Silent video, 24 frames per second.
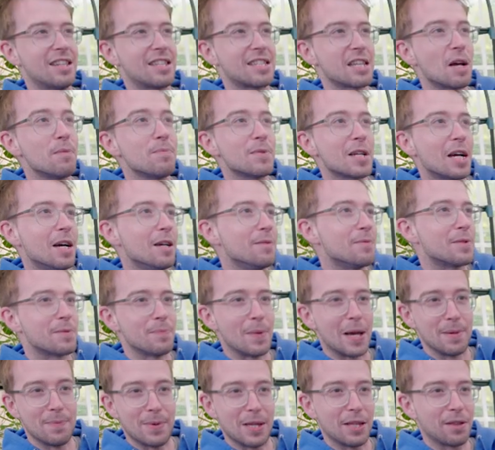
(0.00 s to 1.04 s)
Sometimes
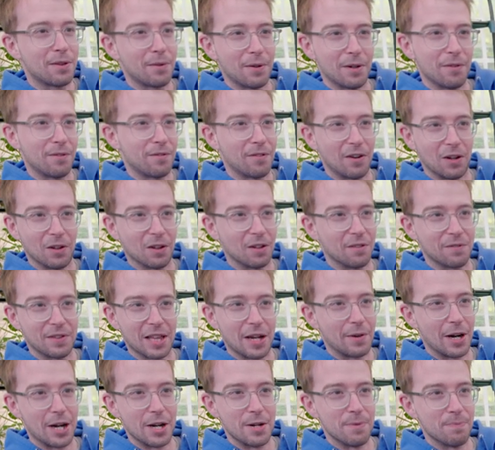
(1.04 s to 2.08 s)
maybe through fault of
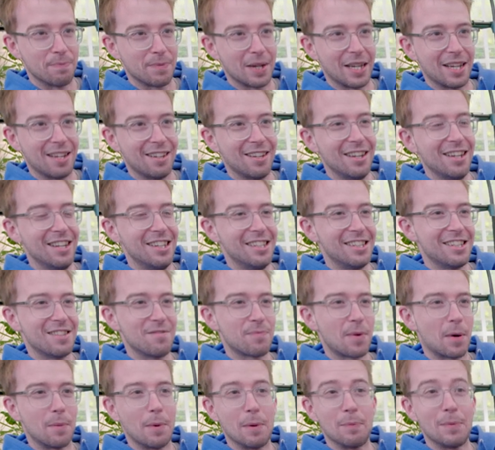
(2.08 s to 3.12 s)
their own, but
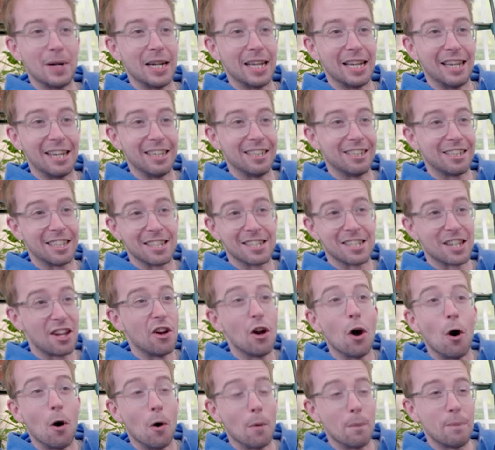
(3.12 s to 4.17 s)
probably just
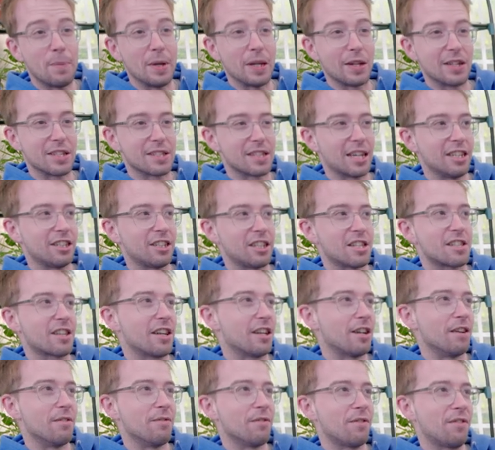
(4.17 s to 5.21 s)
not, because I just
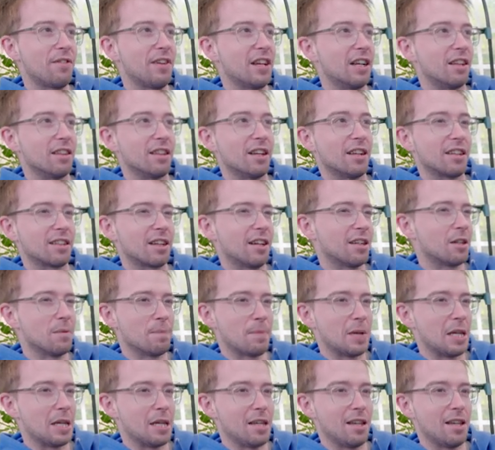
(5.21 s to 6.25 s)
couldn't feel like I
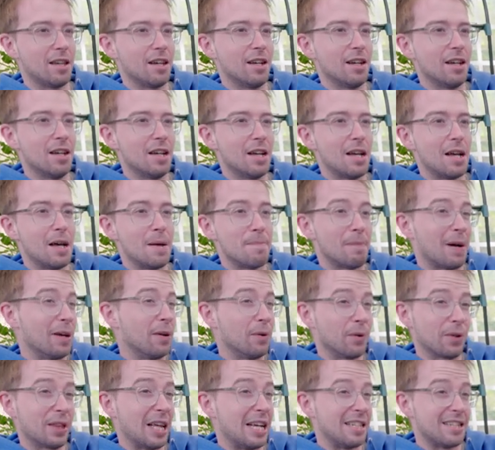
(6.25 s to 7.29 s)
could be my
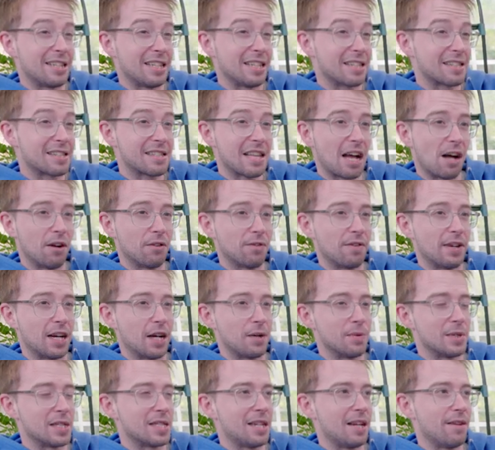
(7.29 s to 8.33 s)
authentic self, and
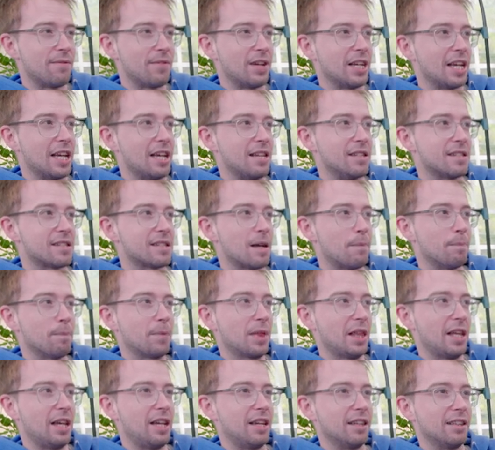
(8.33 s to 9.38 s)
I was living in
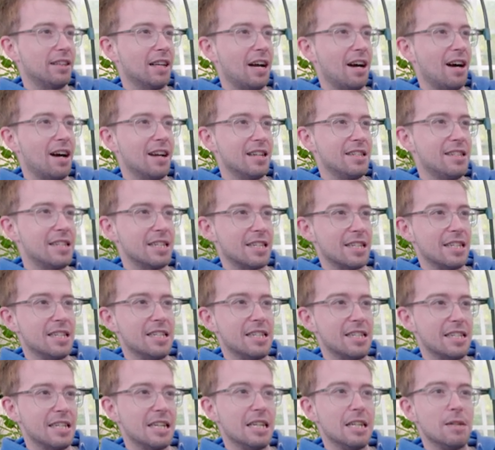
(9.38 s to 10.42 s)
something that I
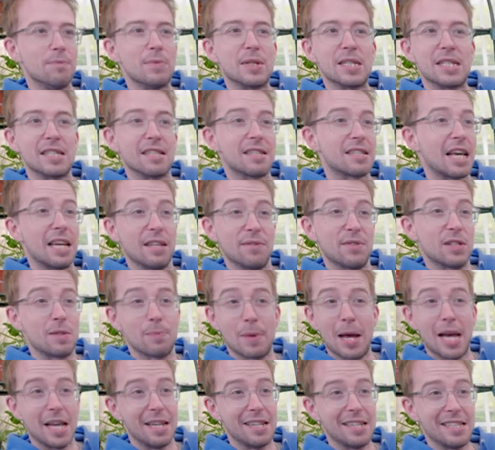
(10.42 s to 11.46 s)
didn't deem as a safe
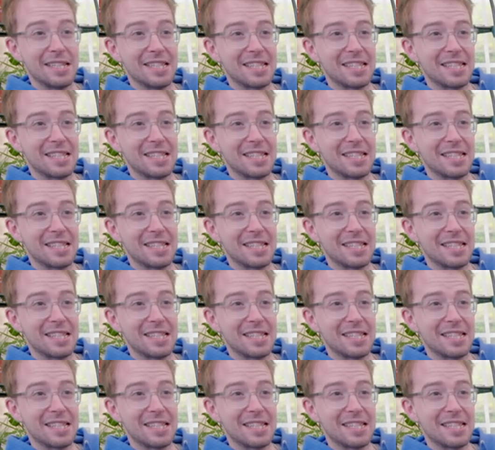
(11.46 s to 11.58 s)
space.